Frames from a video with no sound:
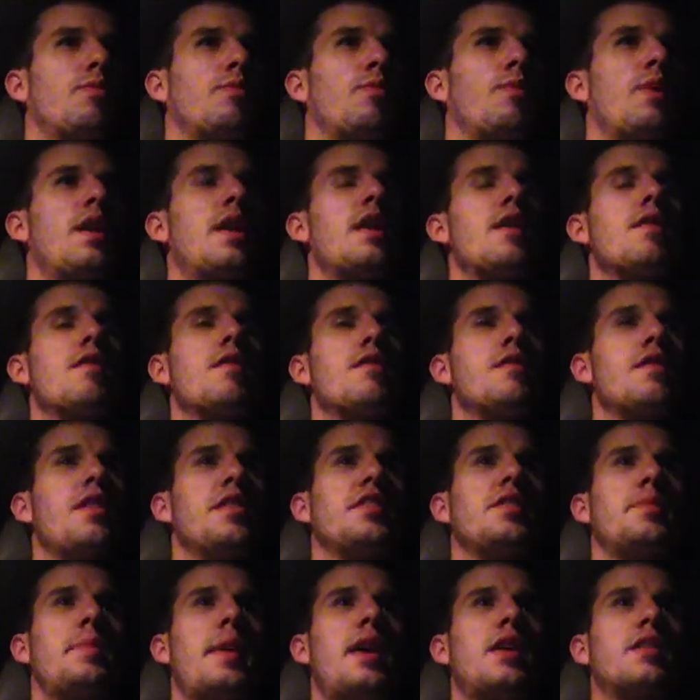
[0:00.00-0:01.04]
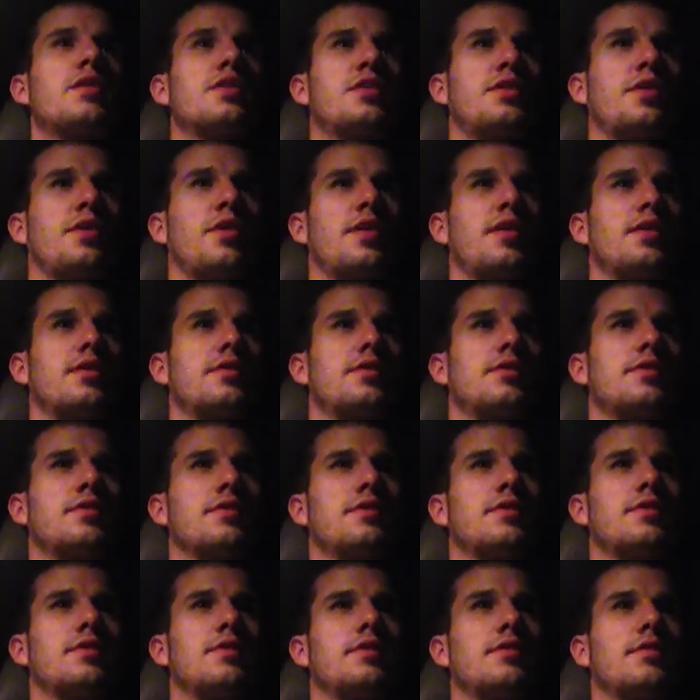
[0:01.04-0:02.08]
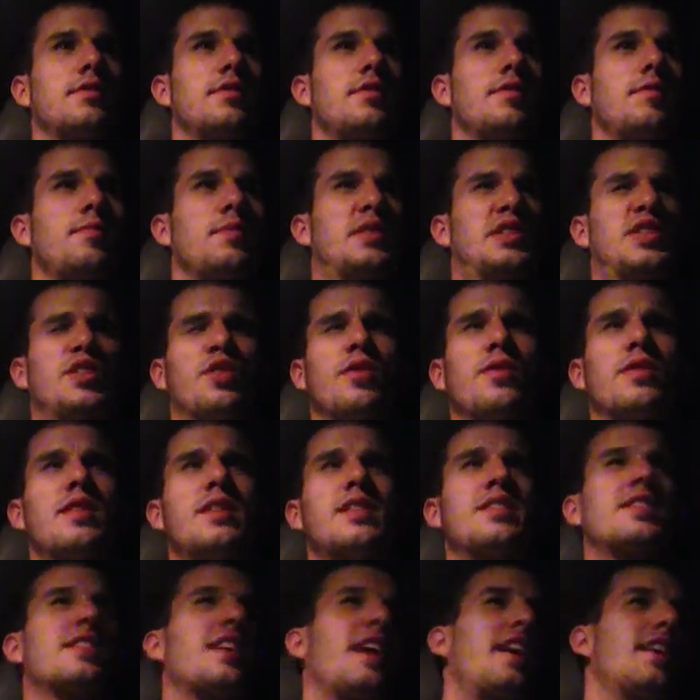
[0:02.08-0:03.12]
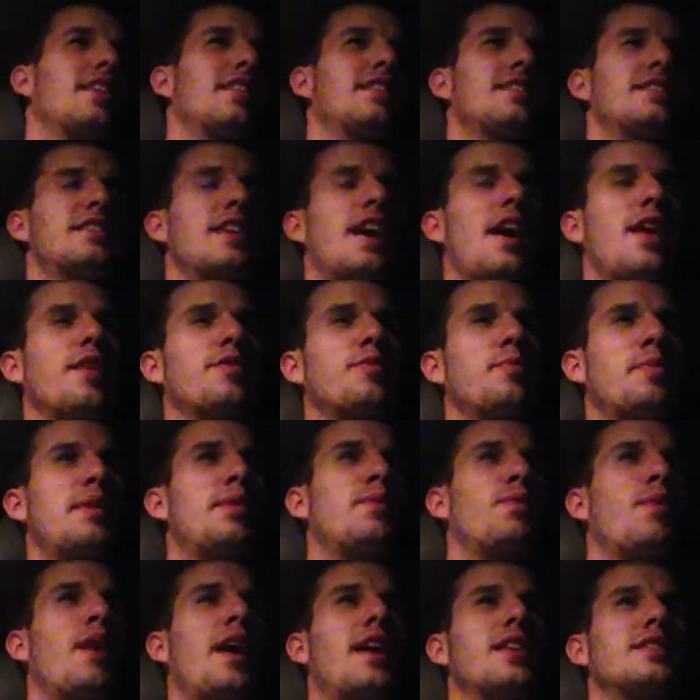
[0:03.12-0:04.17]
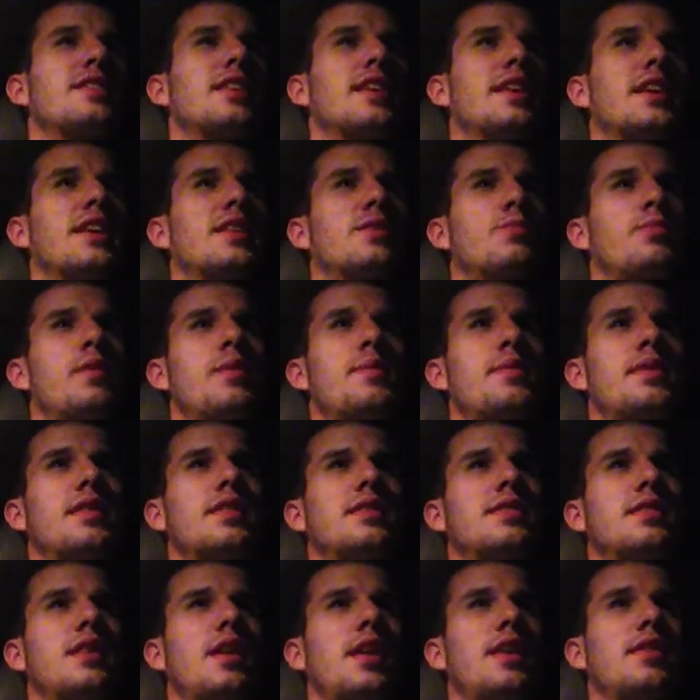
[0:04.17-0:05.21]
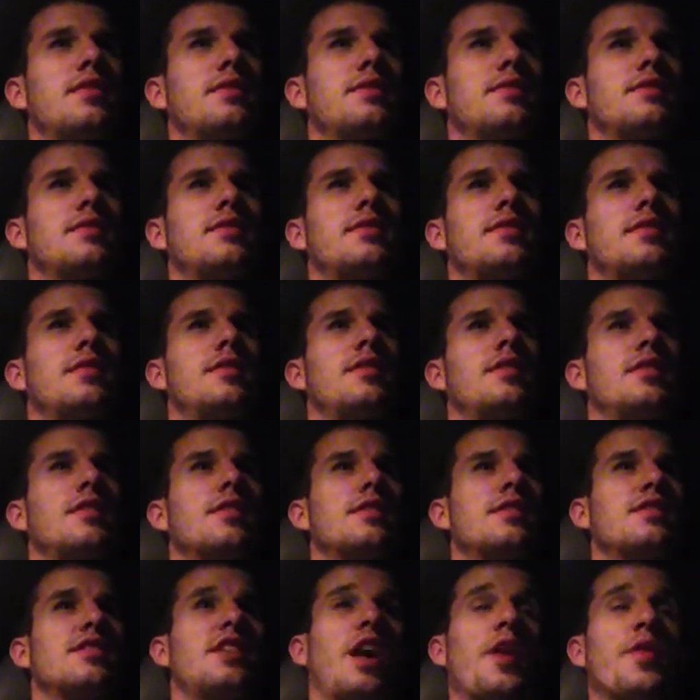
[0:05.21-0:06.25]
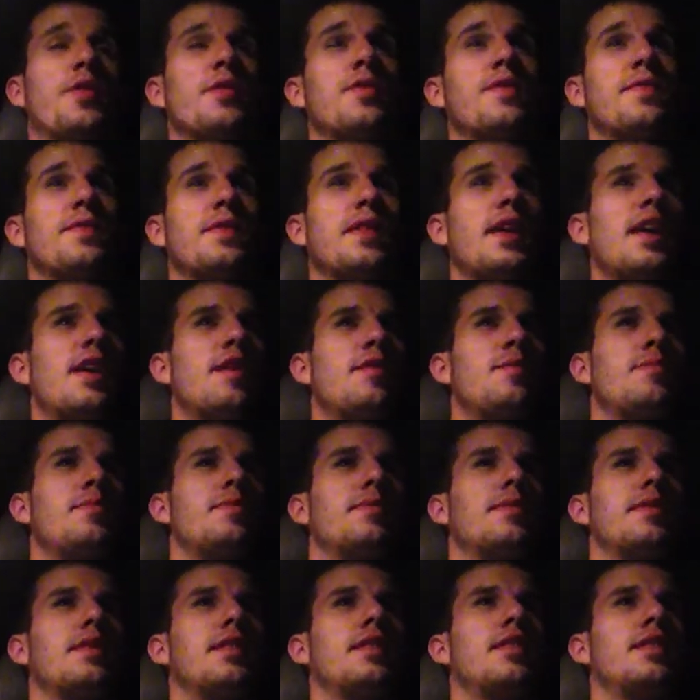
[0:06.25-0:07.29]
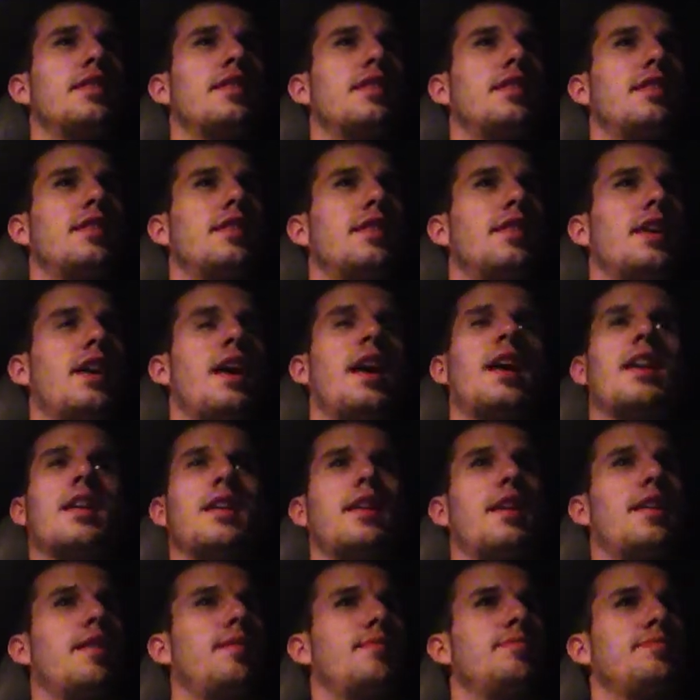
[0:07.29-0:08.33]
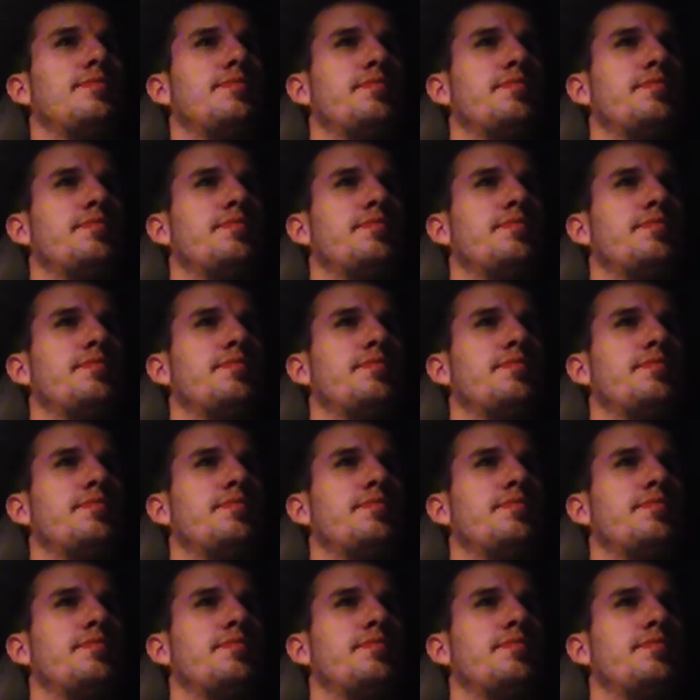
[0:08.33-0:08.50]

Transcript: Where are all the Belk stores? Missouri is kind of the South, Midwest. I guess maybe it's not Southern for them. I don't know.